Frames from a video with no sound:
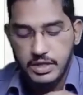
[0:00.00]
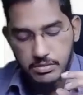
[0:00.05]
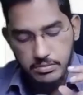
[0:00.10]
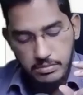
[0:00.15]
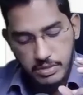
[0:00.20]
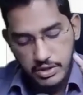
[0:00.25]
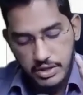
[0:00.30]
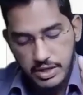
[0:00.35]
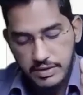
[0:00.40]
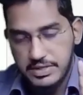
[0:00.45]

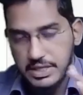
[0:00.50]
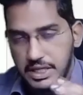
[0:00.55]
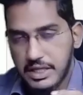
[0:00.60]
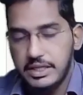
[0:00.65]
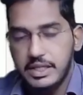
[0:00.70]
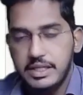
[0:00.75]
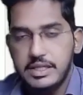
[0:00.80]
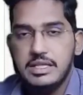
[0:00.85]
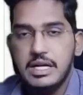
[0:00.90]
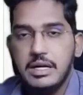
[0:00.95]
but you have
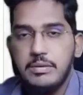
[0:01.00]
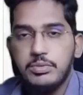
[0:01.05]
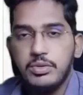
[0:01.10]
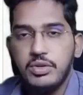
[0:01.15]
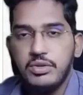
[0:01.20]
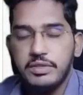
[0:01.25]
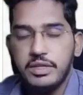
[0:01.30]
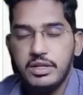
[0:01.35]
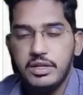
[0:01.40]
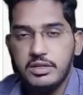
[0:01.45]
selected a sample
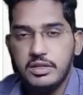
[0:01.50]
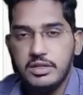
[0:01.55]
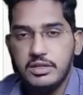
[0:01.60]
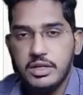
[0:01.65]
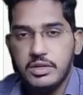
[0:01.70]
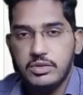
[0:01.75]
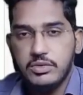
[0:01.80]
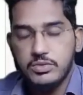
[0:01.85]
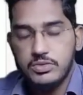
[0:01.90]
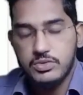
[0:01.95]
of internal
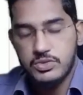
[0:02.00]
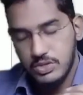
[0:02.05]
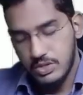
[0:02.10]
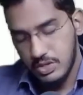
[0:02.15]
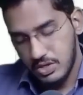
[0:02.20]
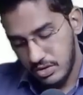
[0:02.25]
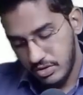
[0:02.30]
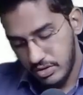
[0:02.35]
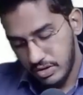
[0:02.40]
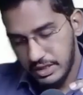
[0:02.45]
controls.
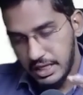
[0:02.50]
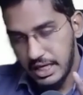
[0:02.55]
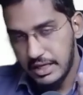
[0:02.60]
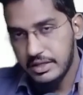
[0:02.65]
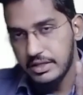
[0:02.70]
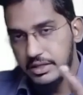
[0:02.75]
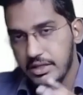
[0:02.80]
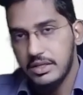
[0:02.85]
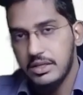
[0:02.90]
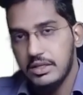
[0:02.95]
On that
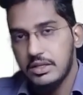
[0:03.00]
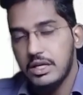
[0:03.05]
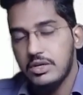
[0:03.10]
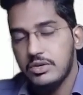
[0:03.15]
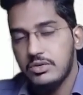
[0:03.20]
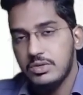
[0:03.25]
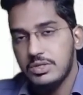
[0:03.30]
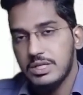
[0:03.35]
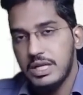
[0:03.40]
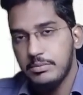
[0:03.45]
internal
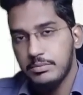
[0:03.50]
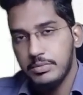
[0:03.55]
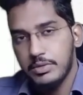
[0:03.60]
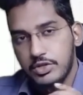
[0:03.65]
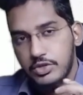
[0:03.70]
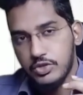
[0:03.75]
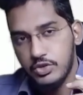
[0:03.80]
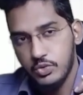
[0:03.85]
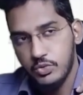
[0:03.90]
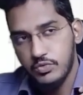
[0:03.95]
control sample,
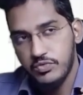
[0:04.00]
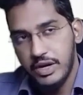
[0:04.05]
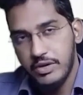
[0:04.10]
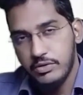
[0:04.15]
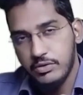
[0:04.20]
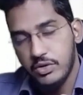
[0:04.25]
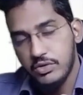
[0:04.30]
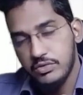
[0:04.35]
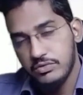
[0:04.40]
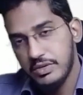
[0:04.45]
you
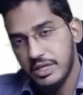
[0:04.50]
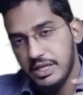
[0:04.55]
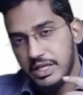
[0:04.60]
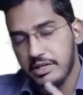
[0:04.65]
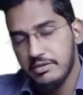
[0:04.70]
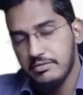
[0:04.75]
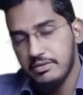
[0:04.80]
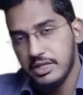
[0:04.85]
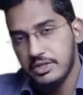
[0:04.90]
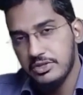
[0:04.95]
found out one
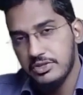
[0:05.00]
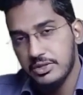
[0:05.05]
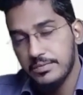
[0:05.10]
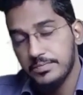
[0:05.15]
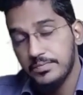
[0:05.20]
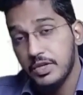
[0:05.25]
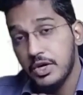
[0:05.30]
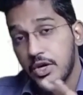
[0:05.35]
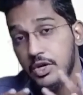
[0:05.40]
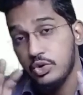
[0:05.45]
deviation.
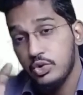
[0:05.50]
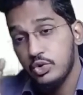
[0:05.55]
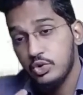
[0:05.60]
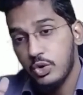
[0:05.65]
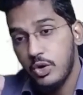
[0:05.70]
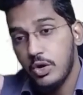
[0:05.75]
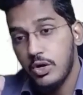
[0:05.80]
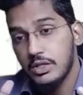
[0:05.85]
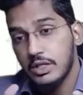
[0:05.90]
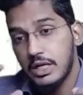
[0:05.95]
You
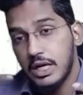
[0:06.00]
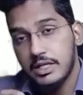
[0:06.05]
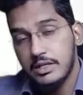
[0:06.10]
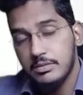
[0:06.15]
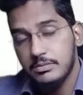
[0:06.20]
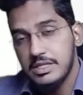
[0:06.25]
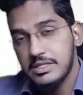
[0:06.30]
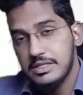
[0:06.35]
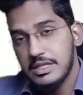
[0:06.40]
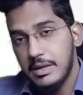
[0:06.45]
thought that in
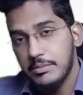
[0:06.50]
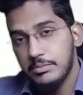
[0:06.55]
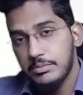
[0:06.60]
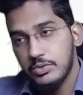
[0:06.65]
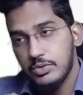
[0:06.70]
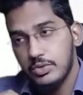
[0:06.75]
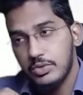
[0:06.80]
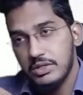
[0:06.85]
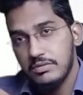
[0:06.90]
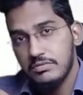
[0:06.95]
my sample
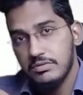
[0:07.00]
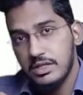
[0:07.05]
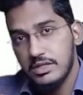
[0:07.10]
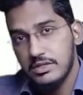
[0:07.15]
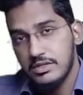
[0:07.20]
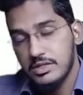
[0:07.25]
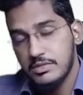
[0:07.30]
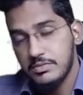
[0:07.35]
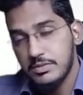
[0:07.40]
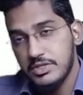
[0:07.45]
only, if there is
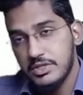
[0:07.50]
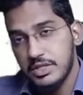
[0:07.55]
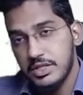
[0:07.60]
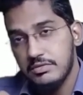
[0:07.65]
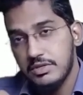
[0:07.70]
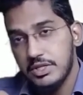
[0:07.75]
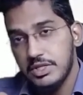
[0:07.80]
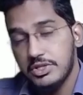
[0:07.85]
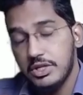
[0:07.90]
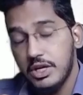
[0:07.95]
this much
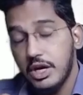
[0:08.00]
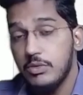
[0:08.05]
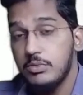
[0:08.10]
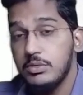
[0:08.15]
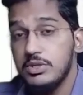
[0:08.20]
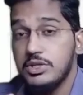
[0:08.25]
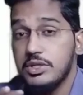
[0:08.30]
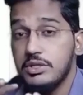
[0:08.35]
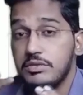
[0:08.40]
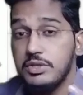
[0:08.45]
deviation, how
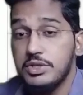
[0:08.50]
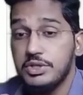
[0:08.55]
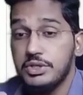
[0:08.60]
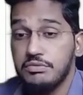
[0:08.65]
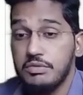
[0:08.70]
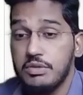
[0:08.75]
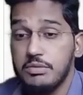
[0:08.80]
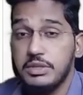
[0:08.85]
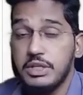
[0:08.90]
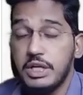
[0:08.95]
much deviation
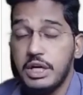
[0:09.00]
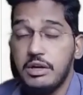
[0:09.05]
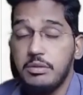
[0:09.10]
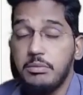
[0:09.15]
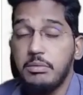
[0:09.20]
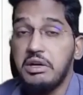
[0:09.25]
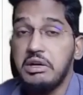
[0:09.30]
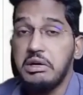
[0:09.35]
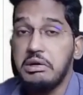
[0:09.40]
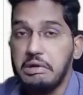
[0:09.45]
will be there in
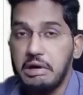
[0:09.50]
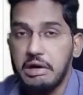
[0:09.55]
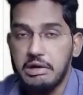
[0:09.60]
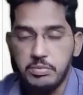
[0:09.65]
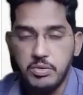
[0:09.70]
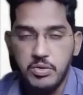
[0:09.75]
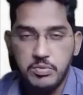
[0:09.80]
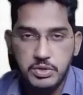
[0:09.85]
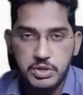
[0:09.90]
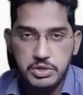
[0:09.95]
my entire
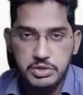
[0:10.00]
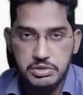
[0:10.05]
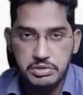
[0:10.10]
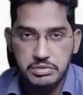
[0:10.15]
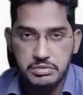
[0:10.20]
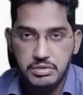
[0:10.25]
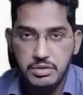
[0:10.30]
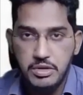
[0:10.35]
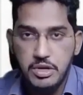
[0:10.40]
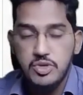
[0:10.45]
population?
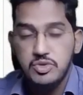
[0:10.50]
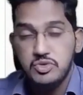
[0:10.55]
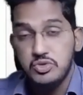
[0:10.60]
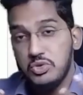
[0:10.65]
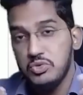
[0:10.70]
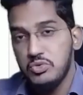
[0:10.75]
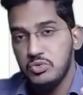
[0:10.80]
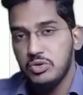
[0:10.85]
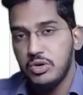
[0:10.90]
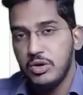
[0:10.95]
So
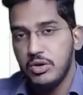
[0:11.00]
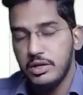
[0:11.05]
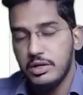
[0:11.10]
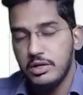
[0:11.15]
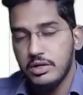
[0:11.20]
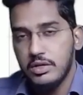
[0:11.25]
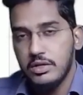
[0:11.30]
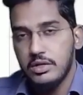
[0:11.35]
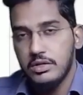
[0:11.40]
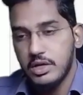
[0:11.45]
you thought
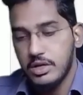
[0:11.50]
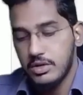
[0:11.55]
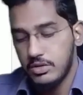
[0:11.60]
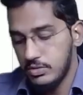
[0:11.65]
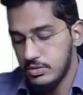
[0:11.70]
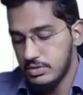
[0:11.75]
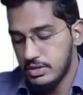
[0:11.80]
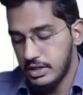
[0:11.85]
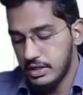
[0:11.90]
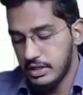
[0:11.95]
internal
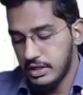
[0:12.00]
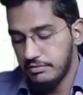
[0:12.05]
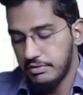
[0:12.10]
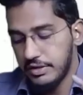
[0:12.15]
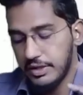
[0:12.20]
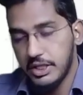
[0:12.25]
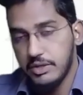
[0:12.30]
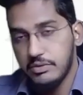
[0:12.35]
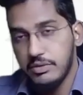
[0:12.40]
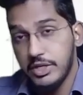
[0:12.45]
controls are
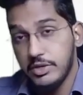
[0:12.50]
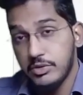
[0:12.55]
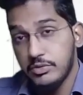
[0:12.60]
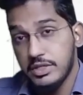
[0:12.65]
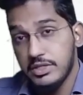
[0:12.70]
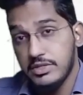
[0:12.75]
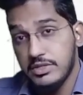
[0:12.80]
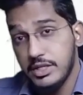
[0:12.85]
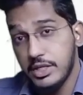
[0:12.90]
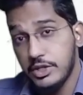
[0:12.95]
ineffective and you
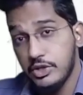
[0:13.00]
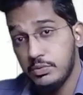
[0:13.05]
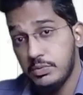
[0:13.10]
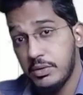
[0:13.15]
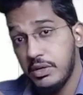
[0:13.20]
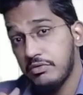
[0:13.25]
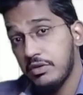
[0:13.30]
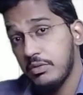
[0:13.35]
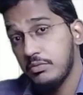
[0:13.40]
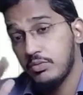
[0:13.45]
decided to
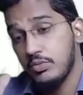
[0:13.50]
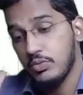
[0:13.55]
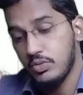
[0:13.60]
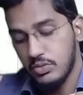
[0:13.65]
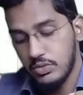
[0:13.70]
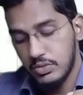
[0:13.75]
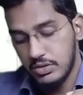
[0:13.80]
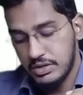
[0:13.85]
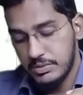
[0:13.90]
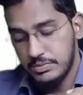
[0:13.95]
perform
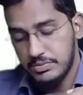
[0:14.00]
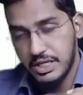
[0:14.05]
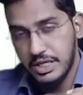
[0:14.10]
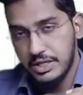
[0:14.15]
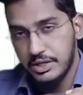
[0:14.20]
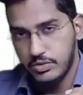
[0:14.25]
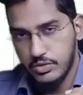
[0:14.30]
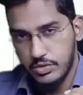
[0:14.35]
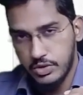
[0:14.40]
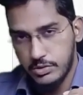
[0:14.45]
more
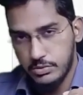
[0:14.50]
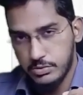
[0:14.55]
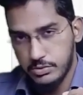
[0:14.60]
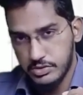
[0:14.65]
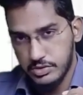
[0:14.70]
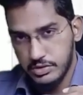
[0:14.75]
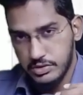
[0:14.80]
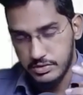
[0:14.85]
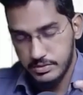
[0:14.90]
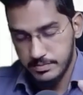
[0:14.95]
substantive audit
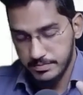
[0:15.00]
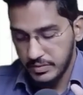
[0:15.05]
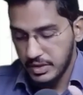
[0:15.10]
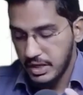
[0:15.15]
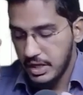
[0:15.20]
procedures.